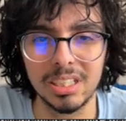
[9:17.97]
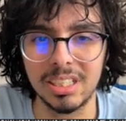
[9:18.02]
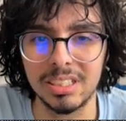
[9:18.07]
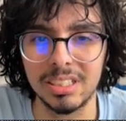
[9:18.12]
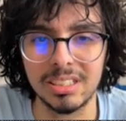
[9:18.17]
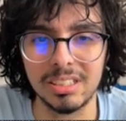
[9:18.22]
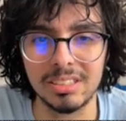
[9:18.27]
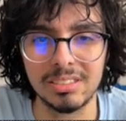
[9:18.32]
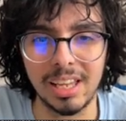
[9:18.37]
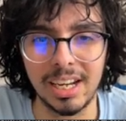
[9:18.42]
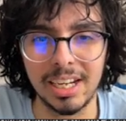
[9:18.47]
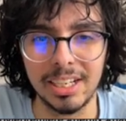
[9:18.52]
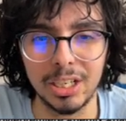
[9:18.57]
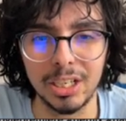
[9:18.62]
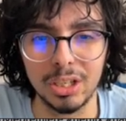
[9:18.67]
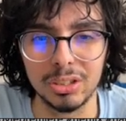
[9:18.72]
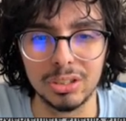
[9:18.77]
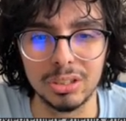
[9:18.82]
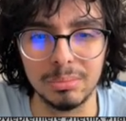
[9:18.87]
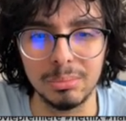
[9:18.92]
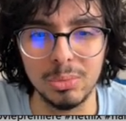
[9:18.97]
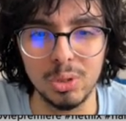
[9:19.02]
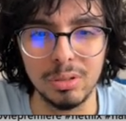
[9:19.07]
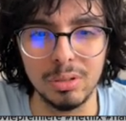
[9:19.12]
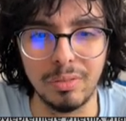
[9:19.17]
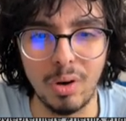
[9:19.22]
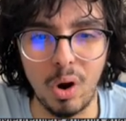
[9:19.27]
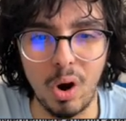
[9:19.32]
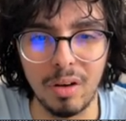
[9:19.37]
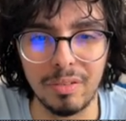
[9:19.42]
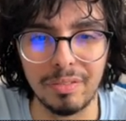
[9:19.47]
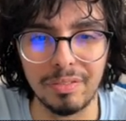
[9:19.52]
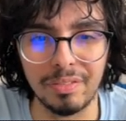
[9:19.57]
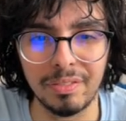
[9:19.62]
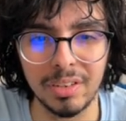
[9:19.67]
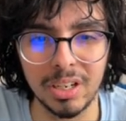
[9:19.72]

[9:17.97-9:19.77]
is telling her to move off.